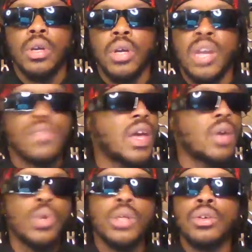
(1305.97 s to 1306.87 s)
And if they ain't
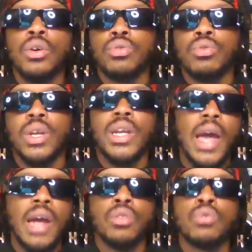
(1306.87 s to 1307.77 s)
willing to go through that, they
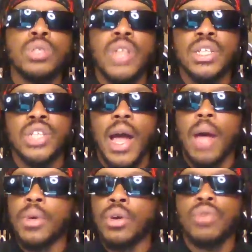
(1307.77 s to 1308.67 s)
gotta lose their job
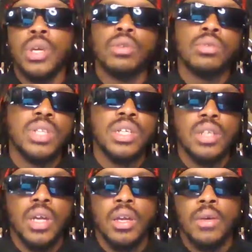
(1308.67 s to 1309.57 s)
and go get on Section 8.